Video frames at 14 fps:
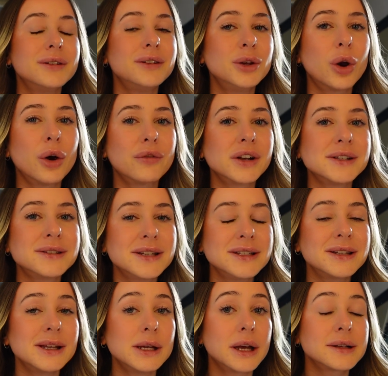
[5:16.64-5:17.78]
you can't really see
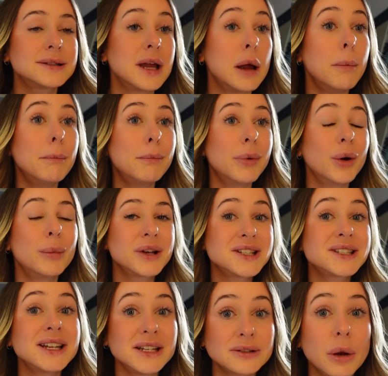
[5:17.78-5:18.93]
to the extent, but my
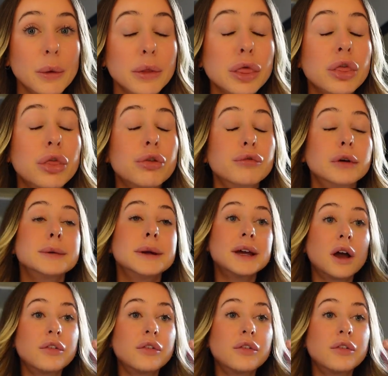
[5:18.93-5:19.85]
skin is going through it.